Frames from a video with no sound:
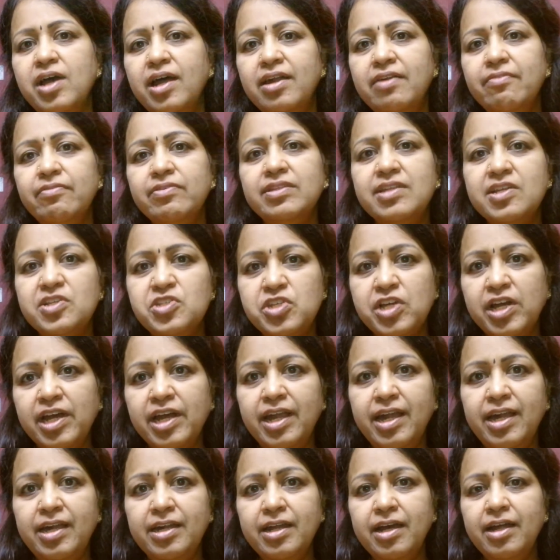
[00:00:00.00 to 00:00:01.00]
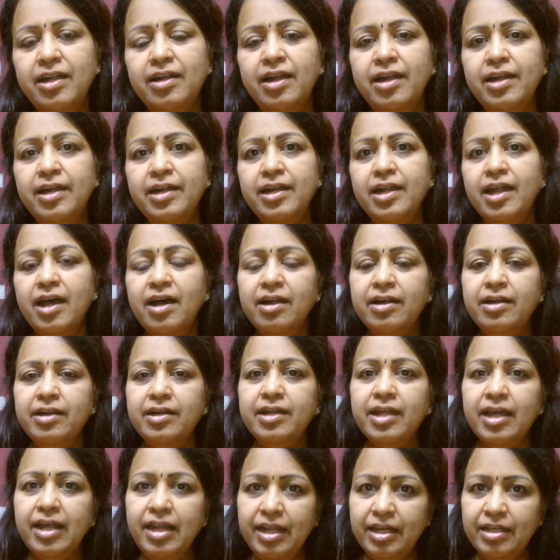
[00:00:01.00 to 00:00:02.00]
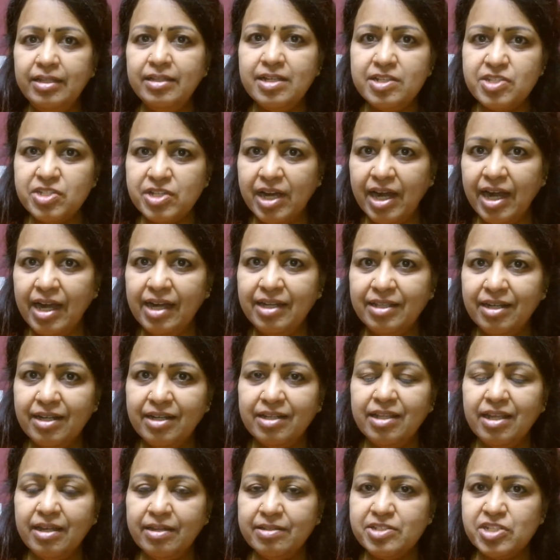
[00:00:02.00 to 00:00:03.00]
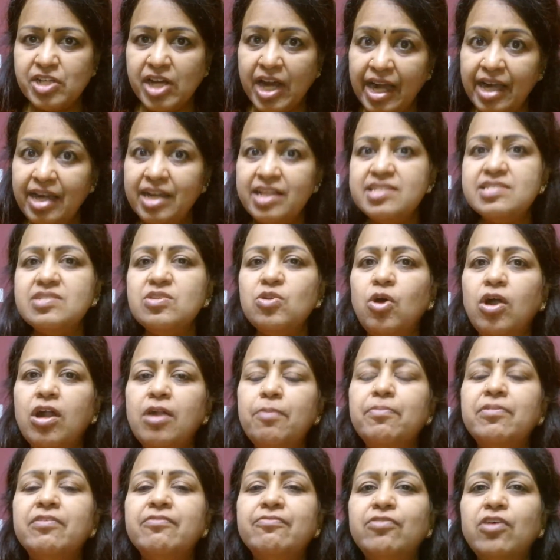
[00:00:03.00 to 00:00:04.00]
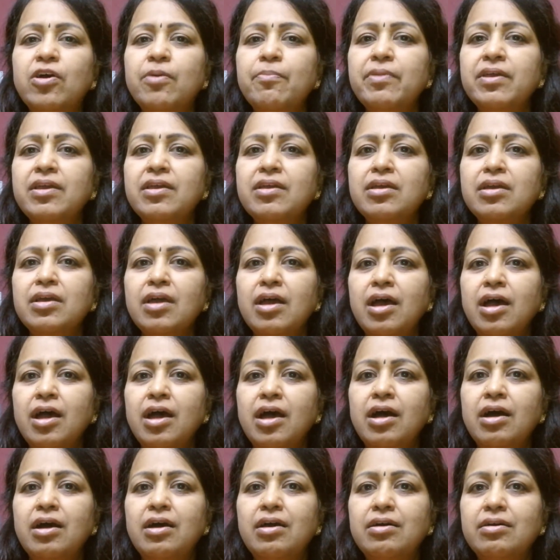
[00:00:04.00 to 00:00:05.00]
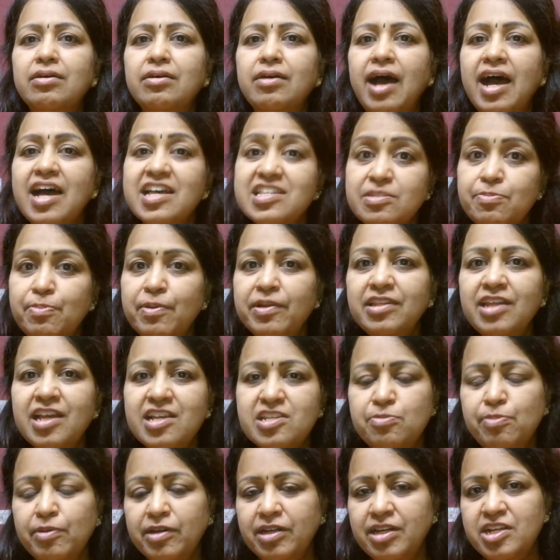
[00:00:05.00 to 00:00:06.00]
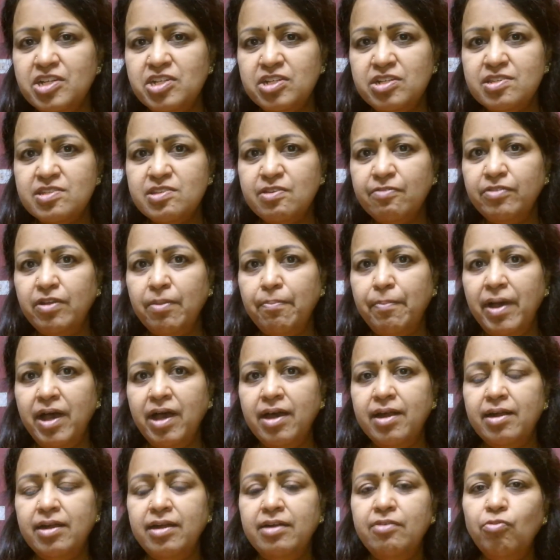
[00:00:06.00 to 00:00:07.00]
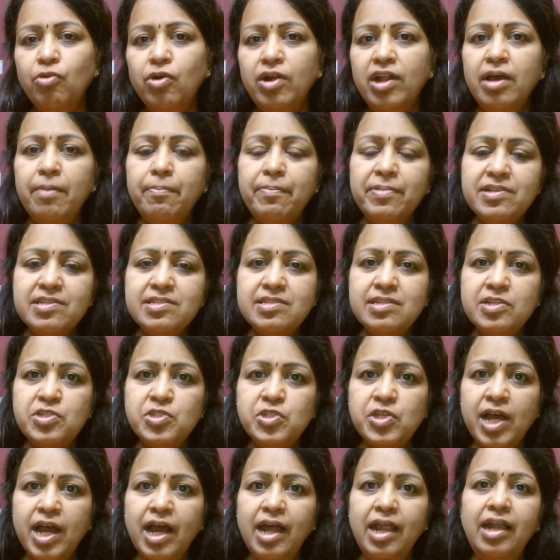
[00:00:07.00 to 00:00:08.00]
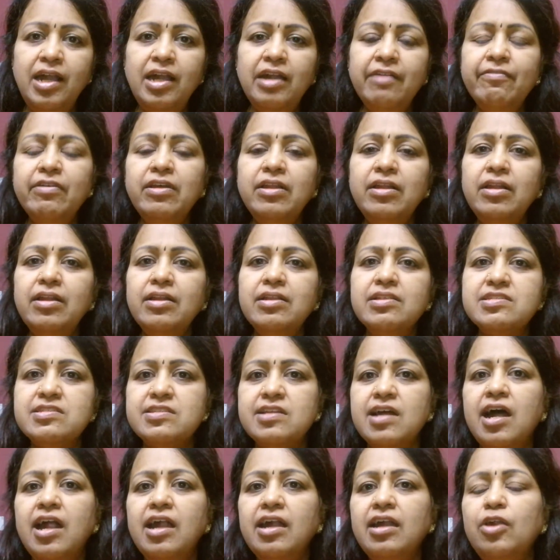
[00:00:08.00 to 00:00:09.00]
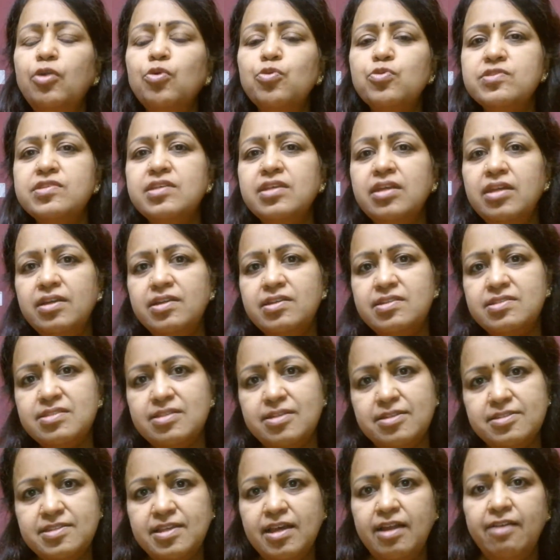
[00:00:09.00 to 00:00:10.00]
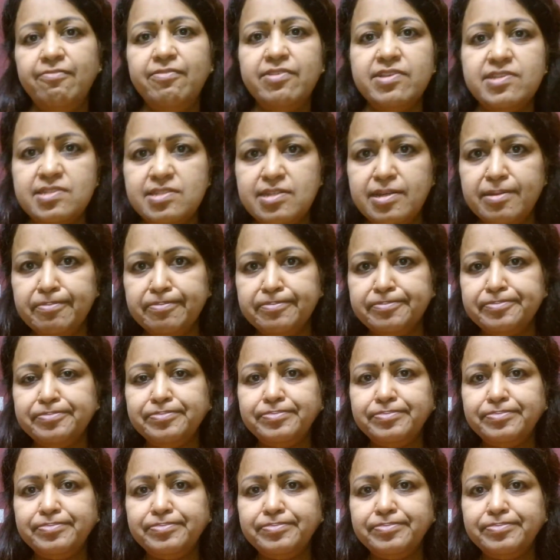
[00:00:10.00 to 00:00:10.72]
and with the child, and telling the child that the child is not performing as per the expectations of the parent, what happens? The child will start losing its self-esteem.